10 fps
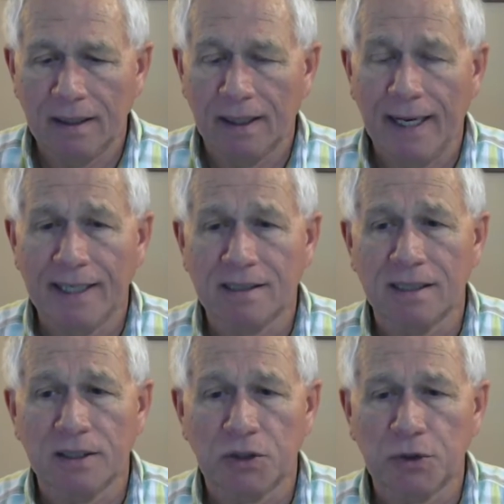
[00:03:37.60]
has
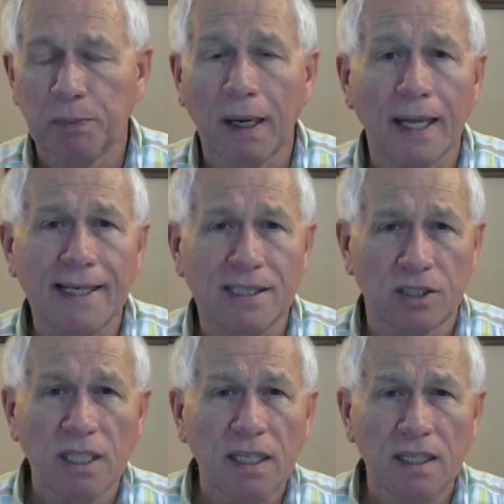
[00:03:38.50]
its
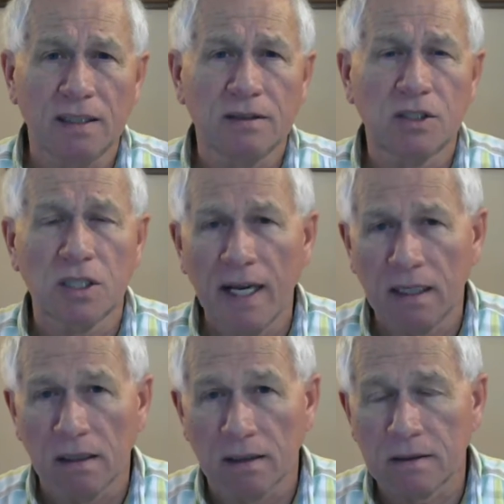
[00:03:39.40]
place in
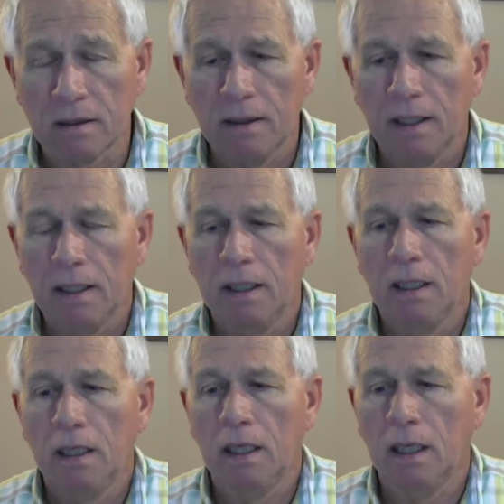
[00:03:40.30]
cycles.
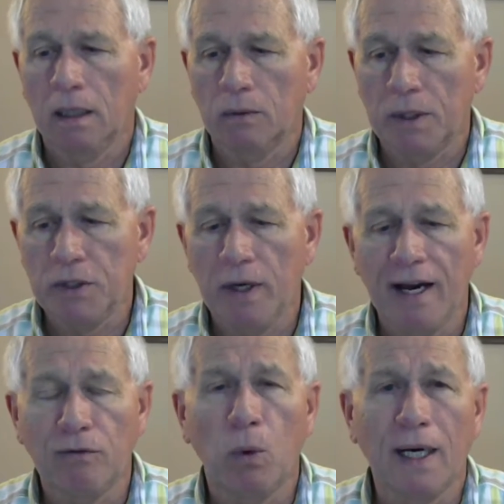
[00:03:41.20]
When you
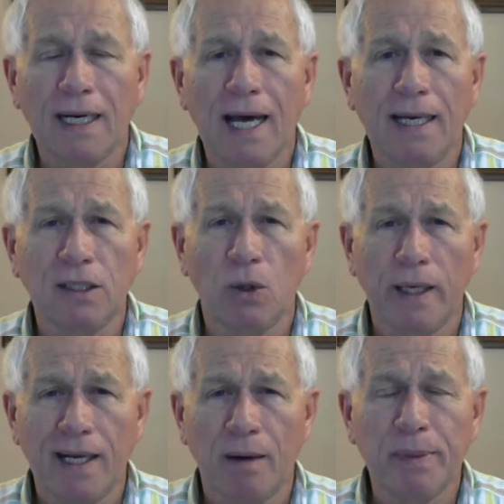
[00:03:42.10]
have one line
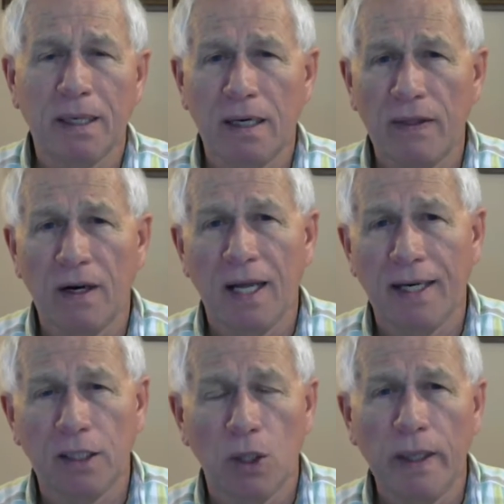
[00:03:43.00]
going up and another
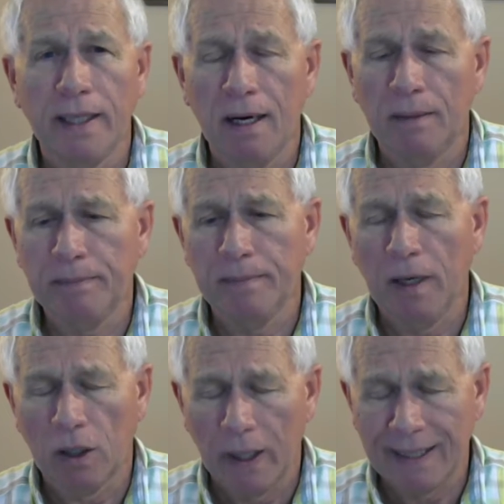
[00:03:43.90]
line
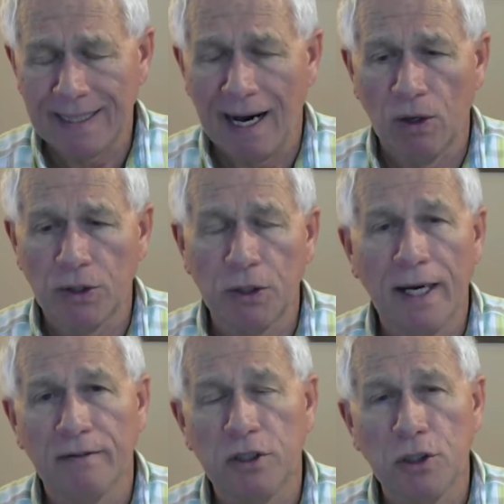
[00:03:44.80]
going down, you
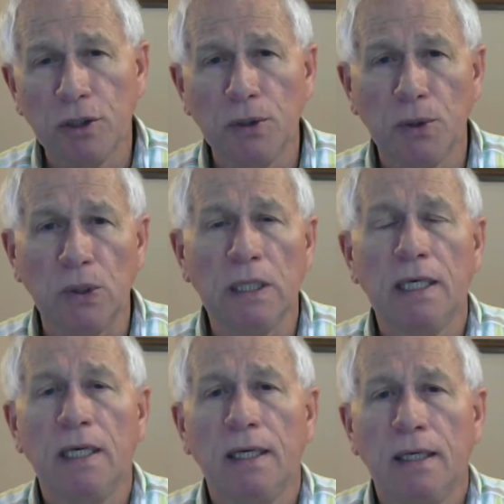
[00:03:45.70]
have two
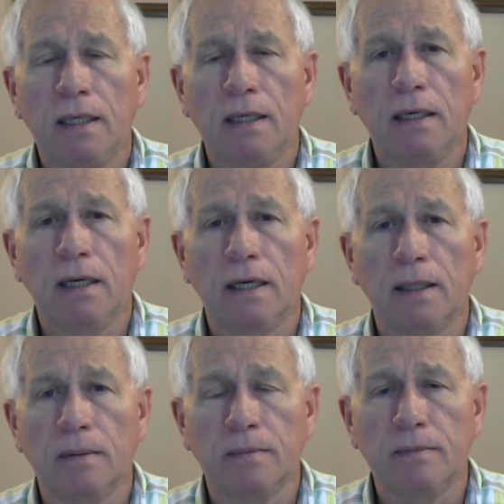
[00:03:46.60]

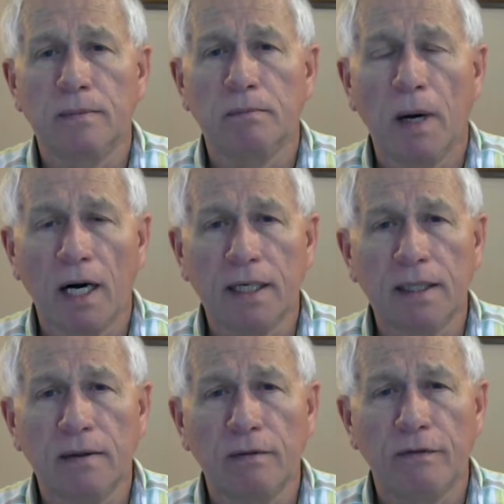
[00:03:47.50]

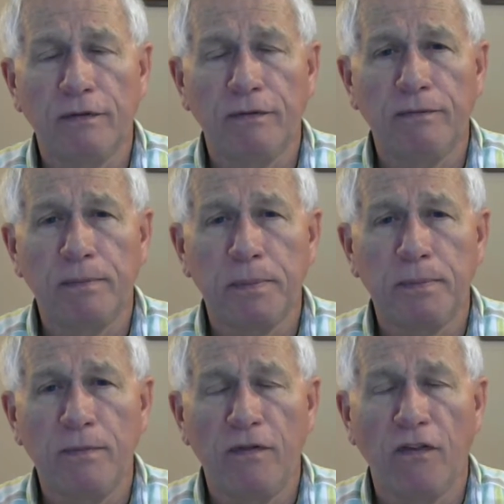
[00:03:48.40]
market
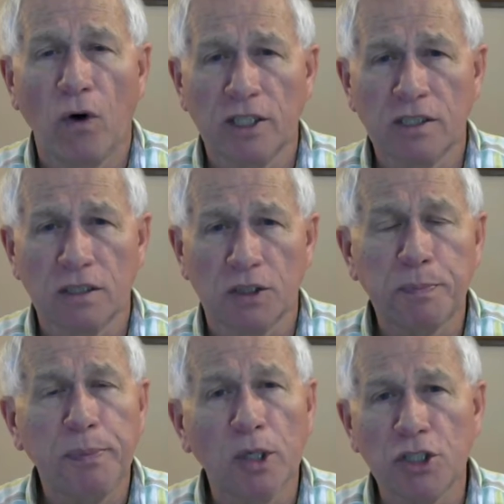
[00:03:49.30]
forces
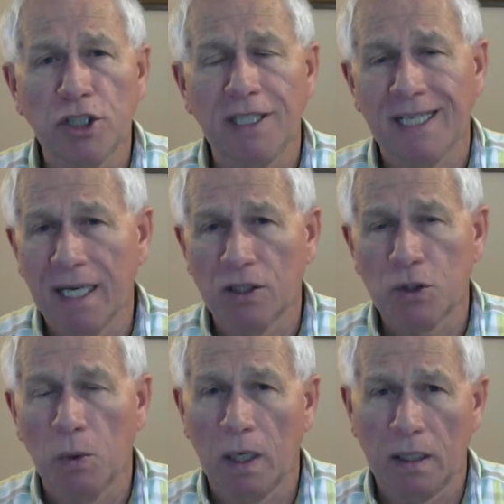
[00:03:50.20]
pushing against
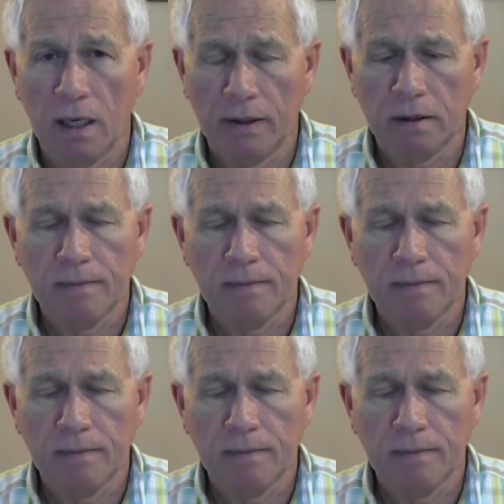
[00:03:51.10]
one another.